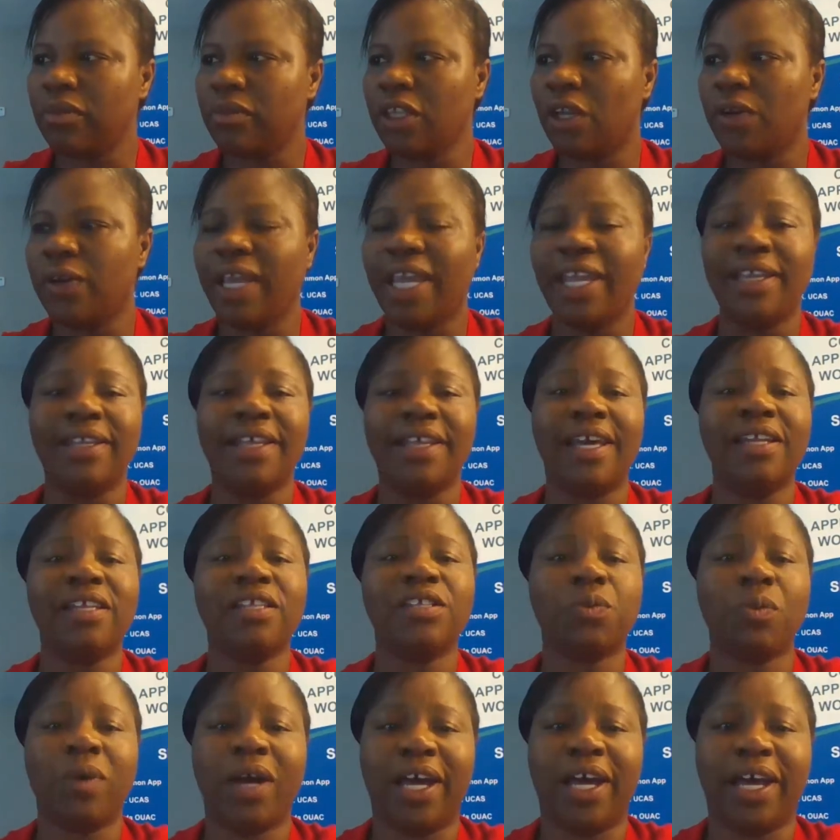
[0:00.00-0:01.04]
Okay, and that
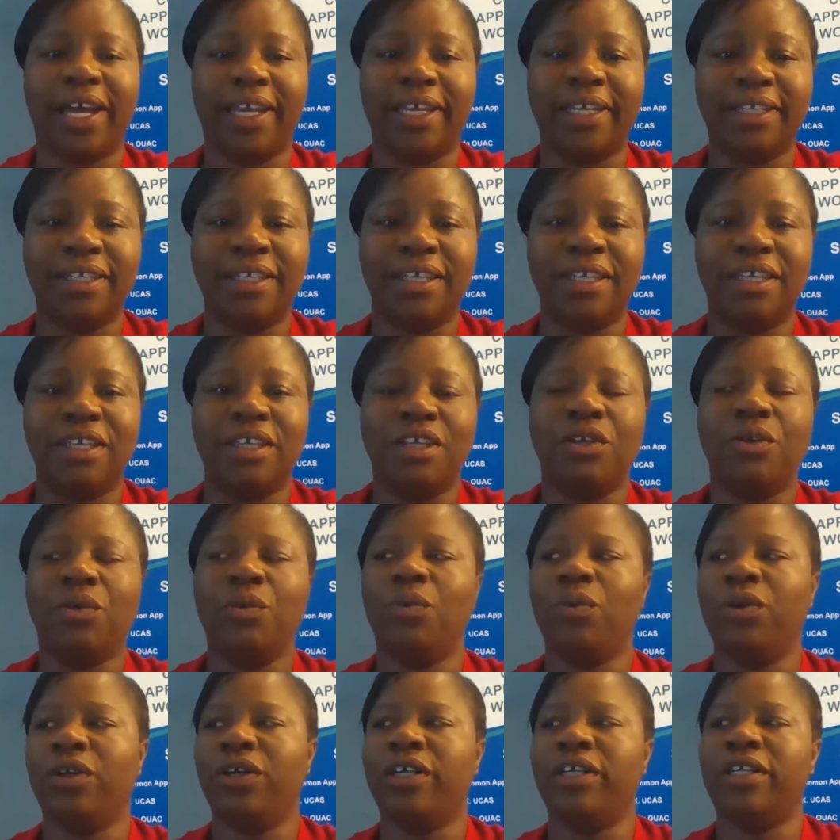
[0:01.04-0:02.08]
is why
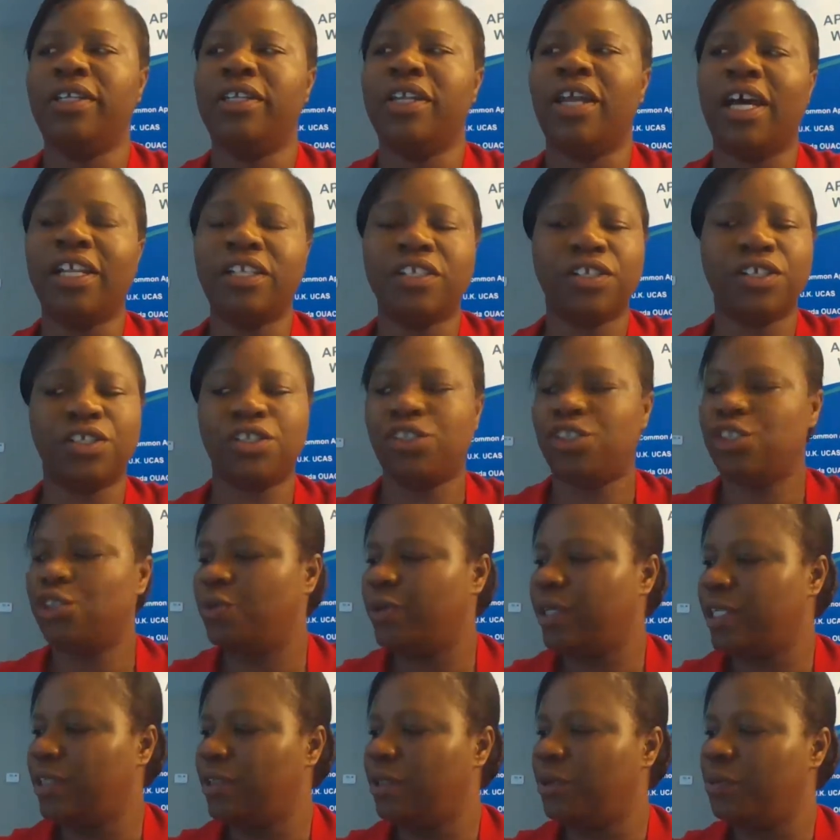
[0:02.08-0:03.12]
we're not just
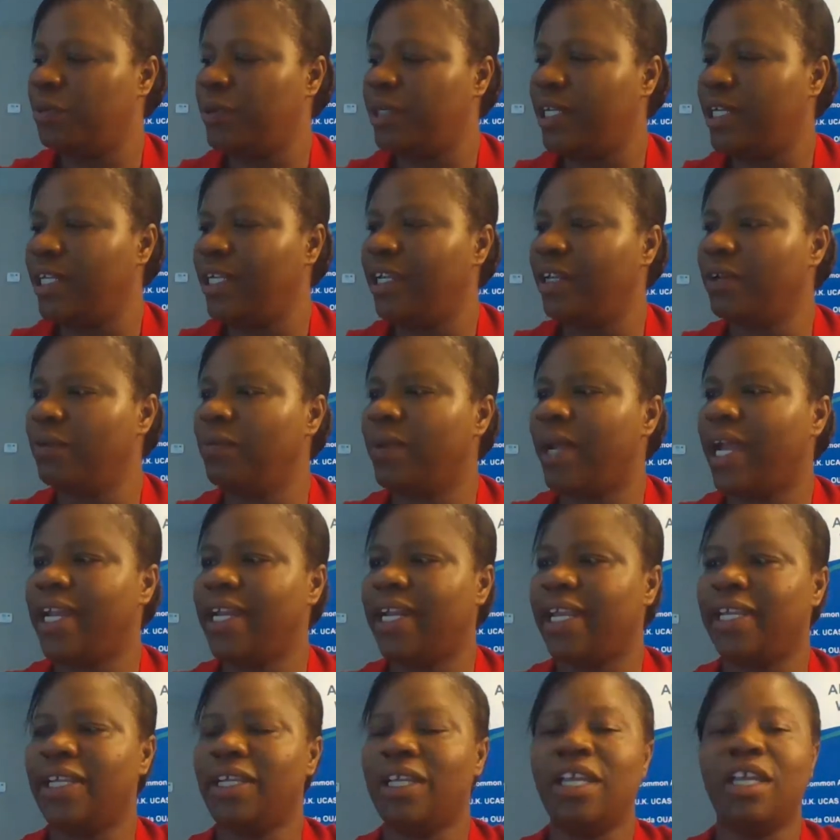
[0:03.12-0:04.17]
doing the reading and
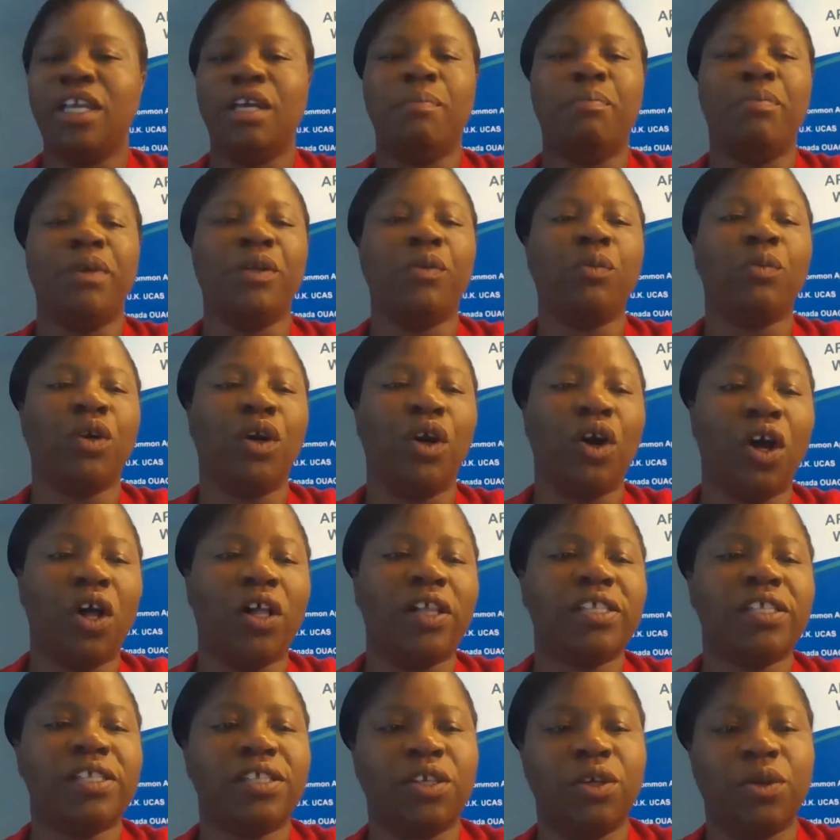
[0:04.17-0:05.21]
writing, but we're
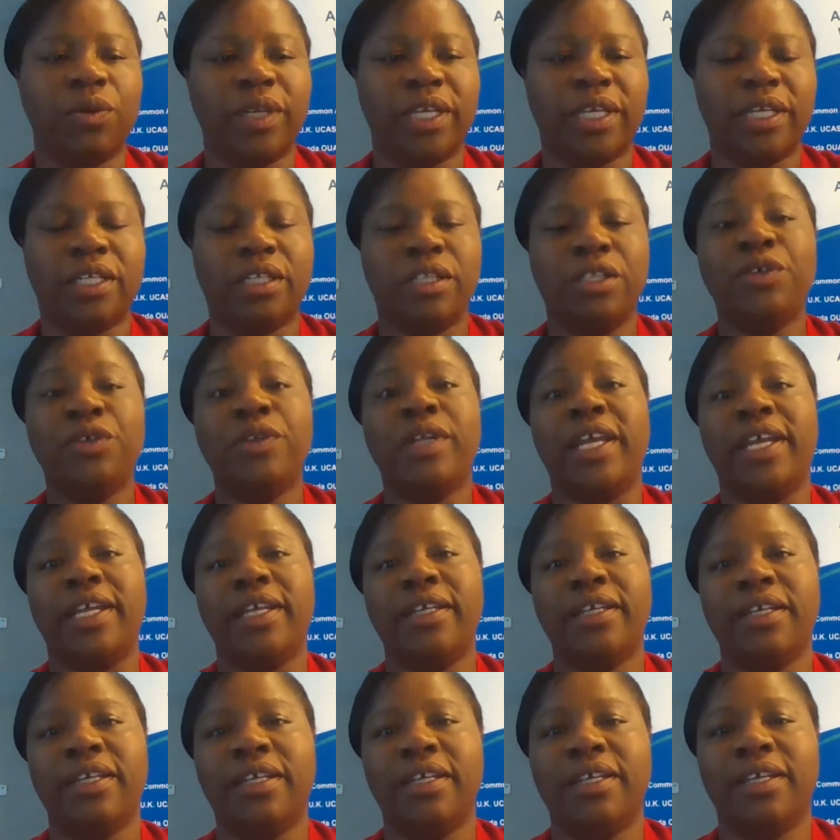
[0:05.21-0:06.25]
also
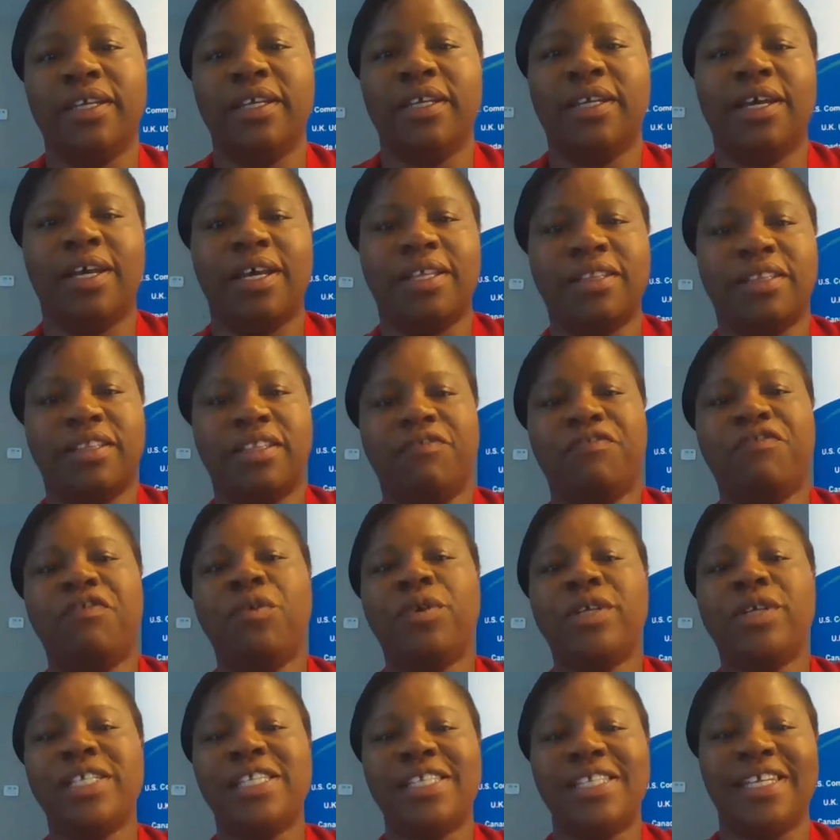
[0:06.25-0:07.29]
including the
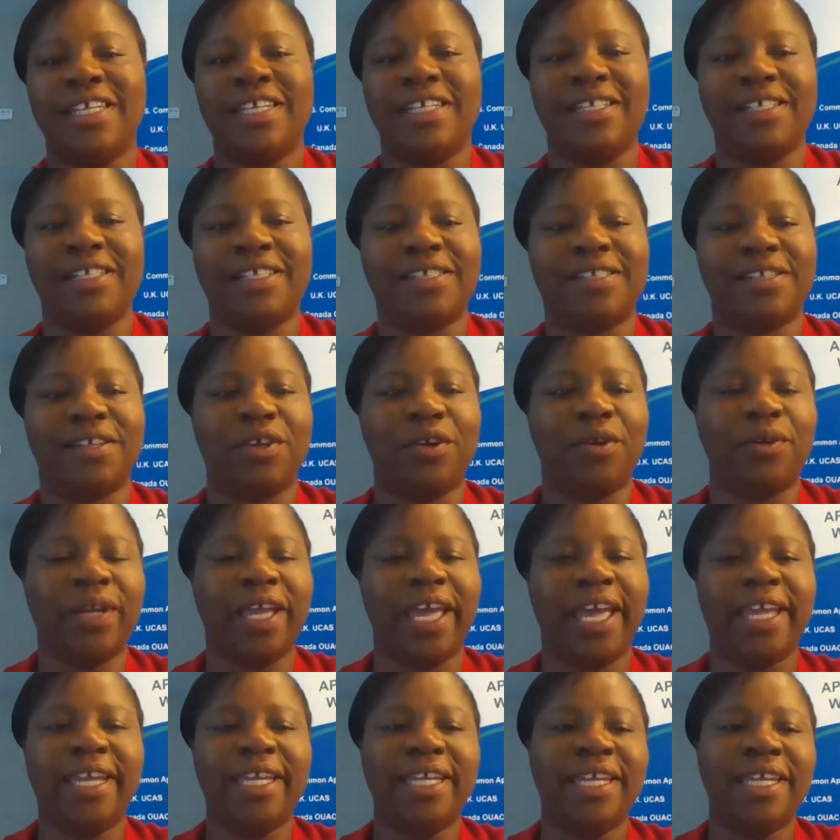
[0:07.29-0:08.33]
4 C's.
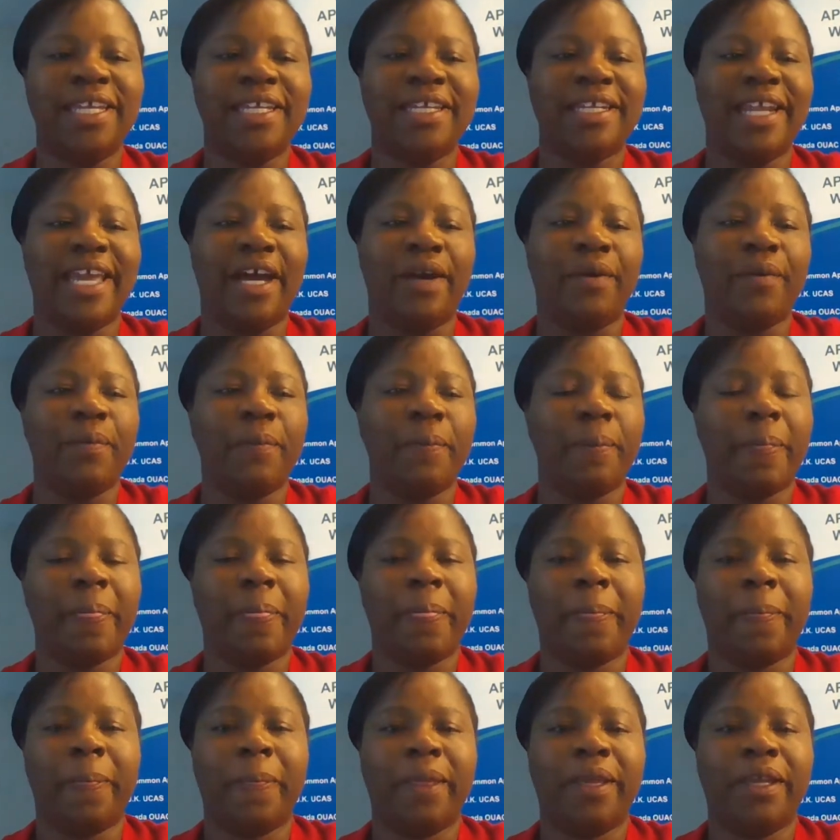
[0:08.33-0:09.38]
Okay, now
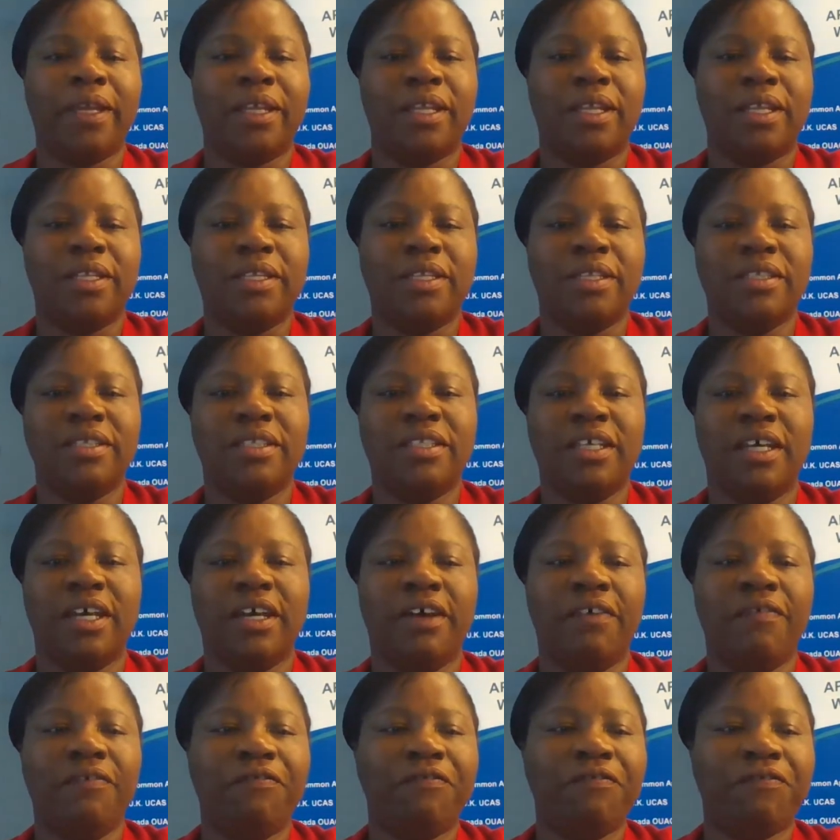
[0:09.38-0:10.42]

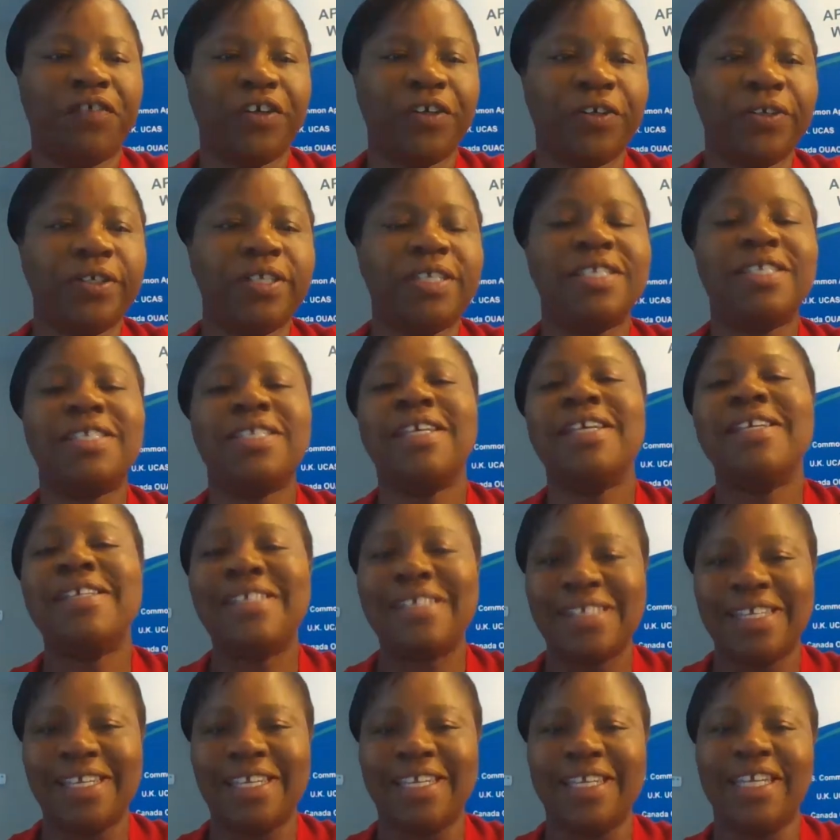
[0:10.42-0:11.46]
the first
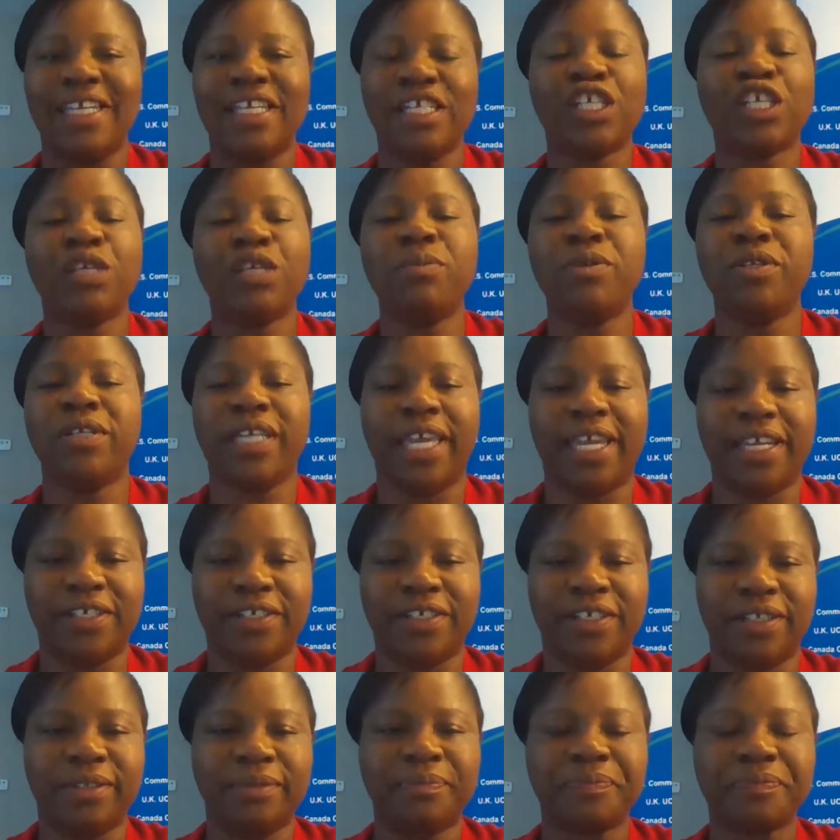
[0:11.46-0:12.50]
C is
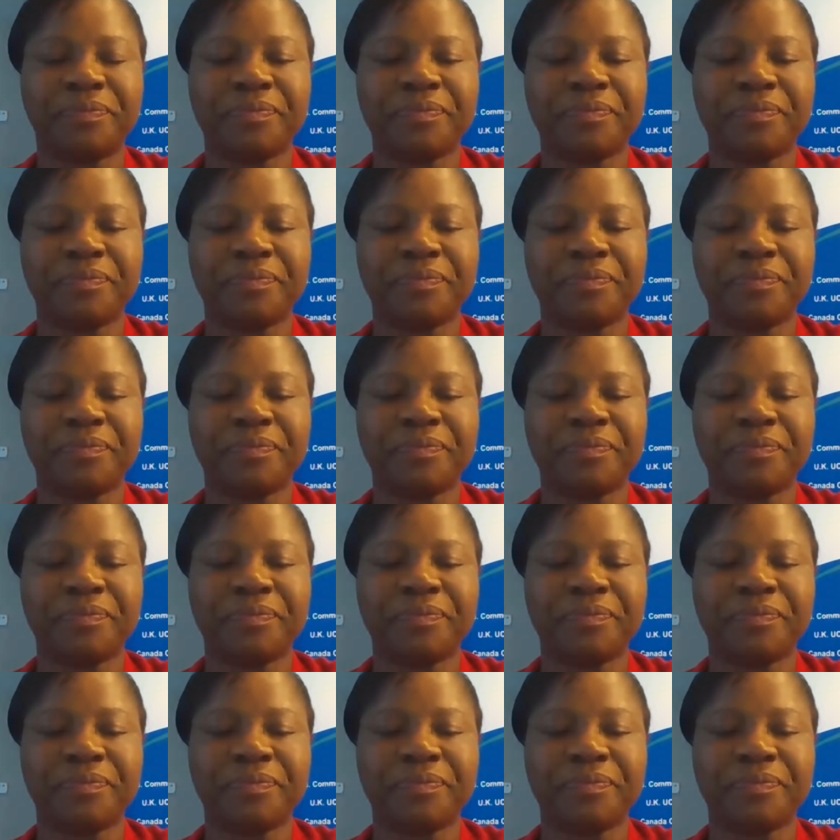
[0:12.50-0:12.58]
communication.